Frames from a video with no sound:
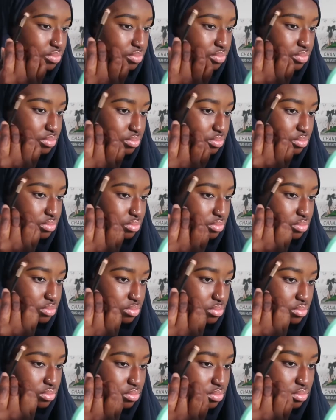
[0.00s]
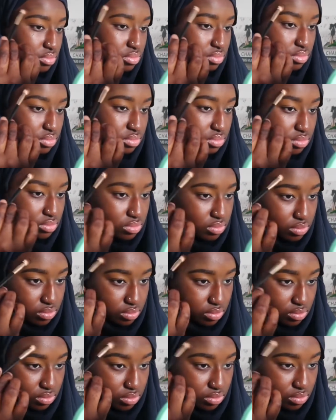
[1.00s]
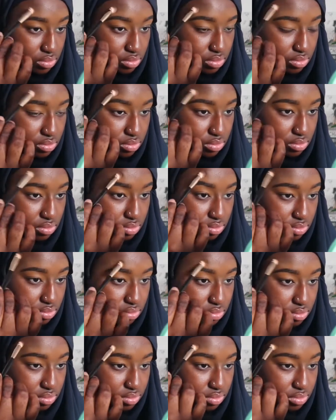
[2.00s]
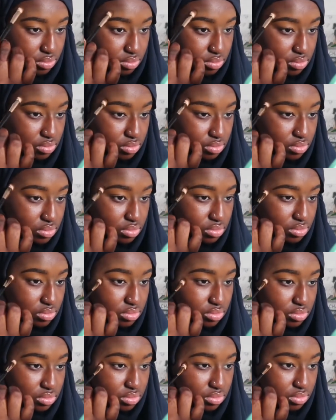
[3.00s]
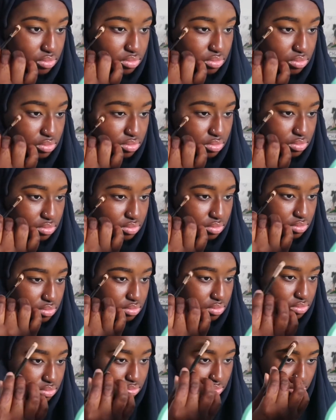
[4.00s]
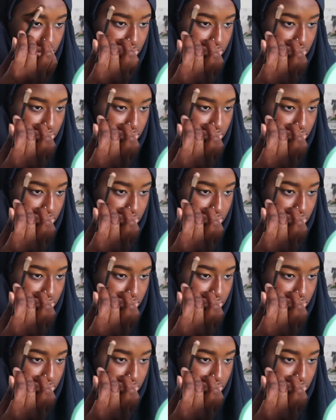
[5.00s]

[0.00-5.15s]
[no speech]